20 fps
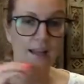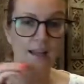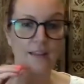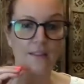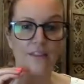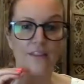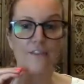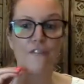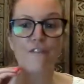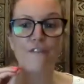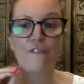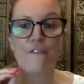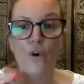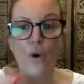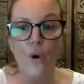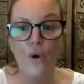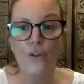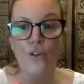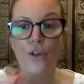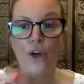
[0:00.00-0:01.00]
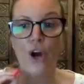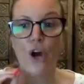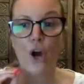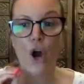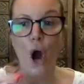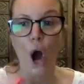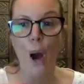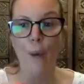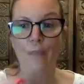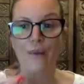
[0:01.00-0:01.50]
The 4th
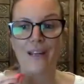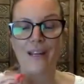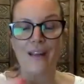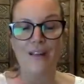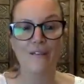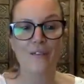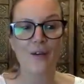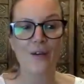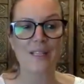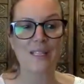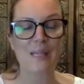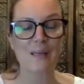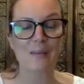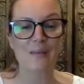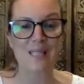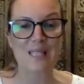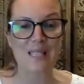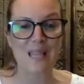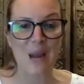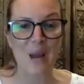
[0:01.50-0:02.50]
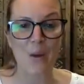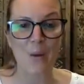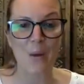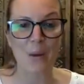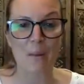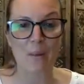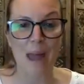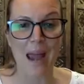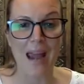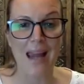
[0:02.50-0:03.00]
common invoicing mistake
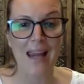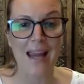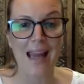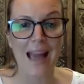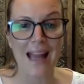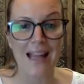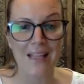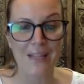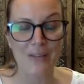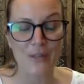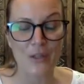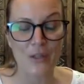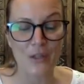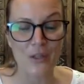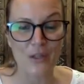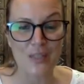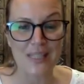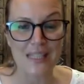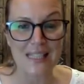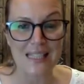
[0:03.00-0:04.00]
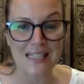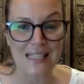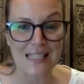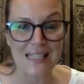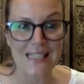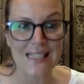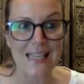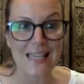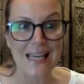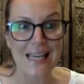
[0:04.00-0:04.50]
we make as virtual
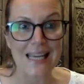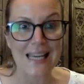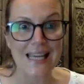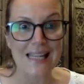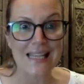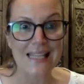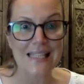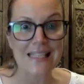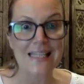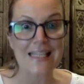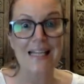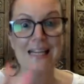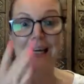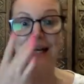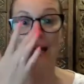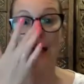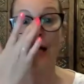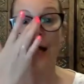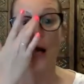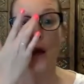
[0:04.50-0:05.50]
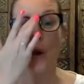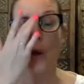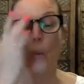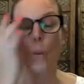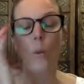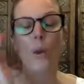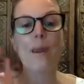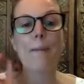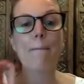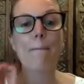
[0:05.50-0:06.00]
assistants is
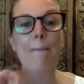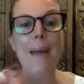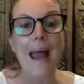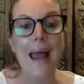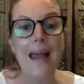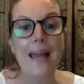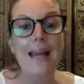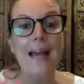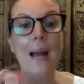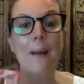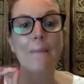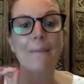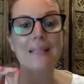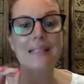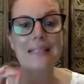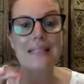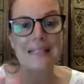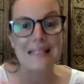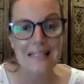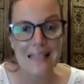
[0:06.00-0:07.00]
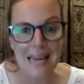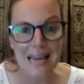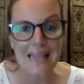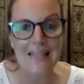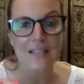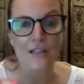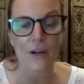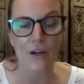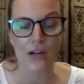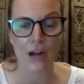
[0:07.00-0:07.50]
we make
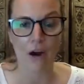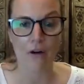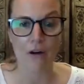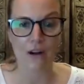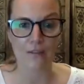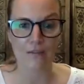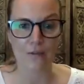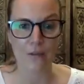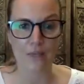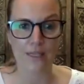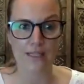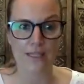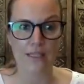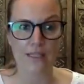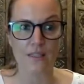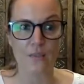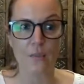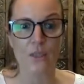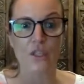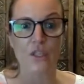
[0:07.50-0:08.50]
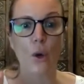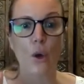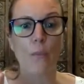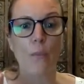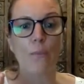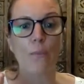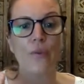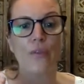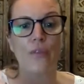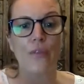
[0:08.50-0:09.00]
mistakes on our invoices. We
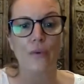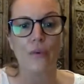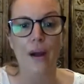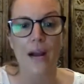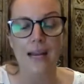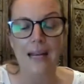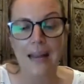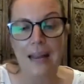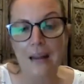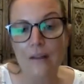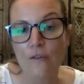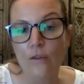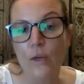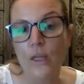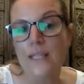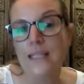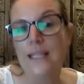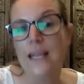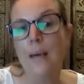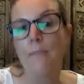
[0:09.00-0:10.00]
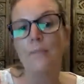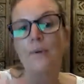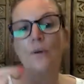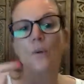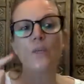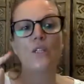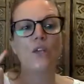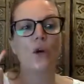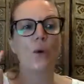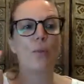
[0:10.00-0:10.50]
don't put the right invoice number,
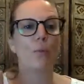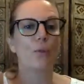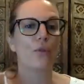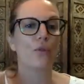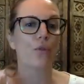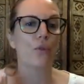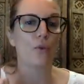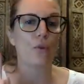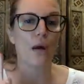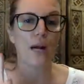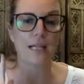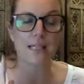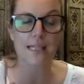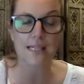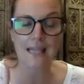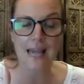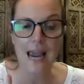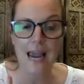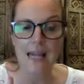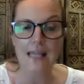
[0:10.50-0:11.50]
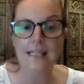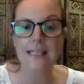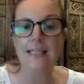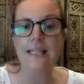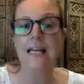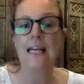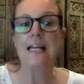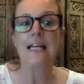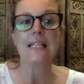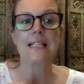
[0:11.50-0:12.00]
we don't put the right
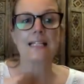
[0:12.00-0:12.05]
dates.